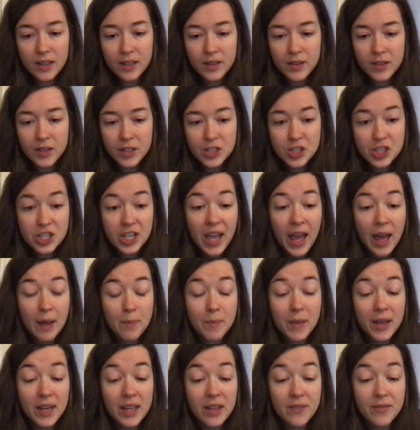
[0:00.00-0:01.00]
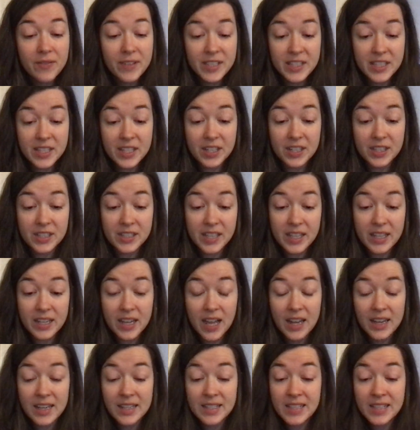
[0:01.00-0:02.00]
She had many visitors, and
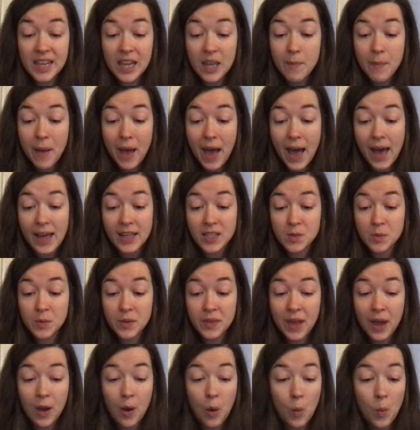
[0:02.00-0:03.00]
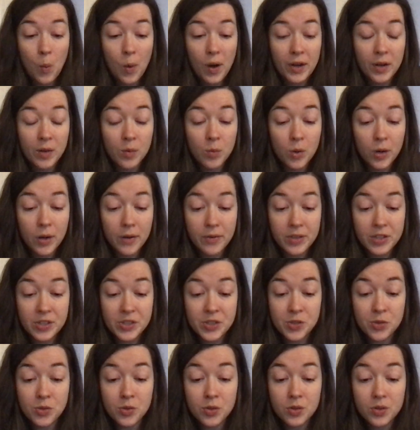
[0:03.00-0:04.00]
not a day passed without one or more of the
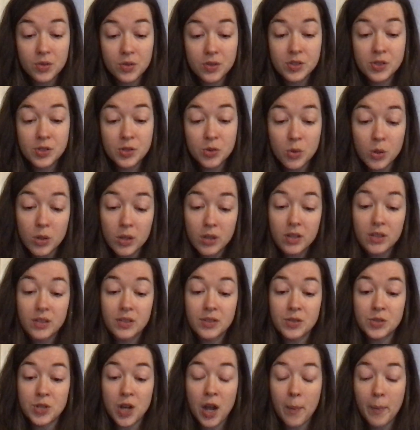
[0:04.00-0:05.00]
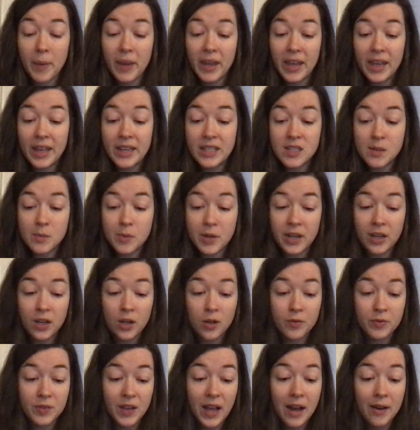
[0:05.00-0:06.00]
schoolgirls dropping in to bring
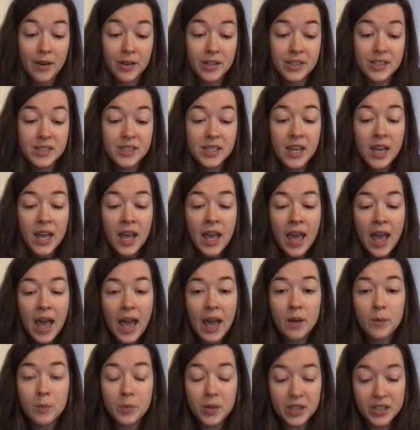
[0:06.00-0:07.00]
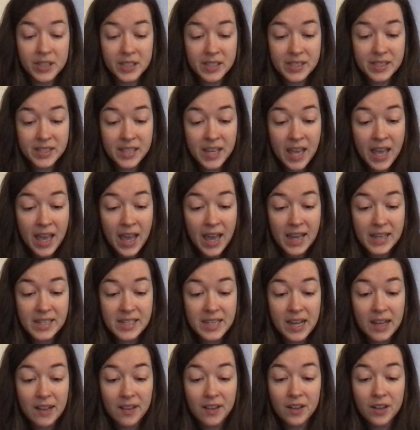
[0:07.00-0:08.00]
her flowers and books and
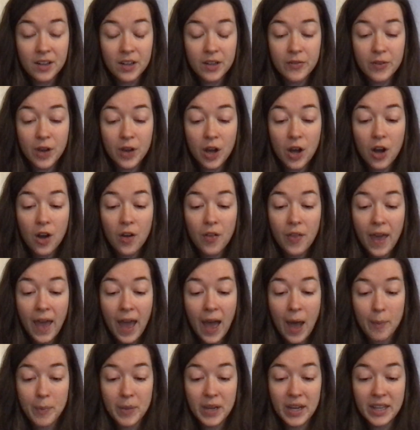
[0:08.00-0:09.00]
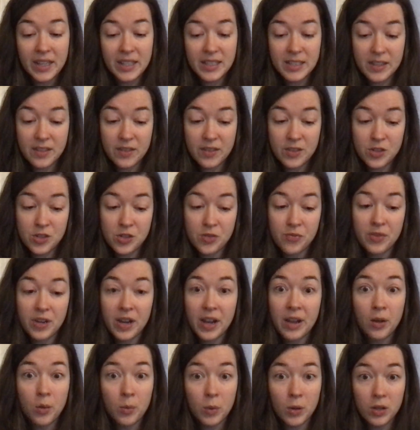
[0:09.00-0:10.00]
tell her of all the happenings in the
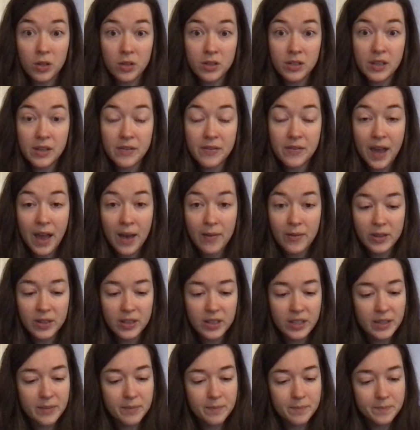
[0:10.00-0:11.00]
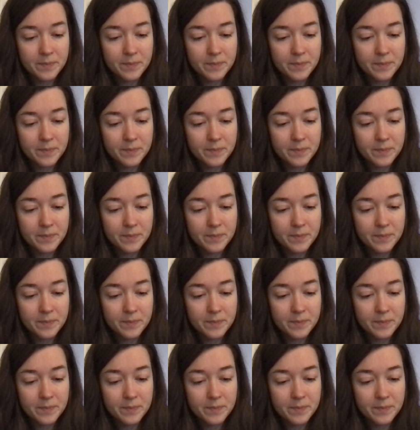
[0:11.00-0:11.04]
juvenile world of Avonlea.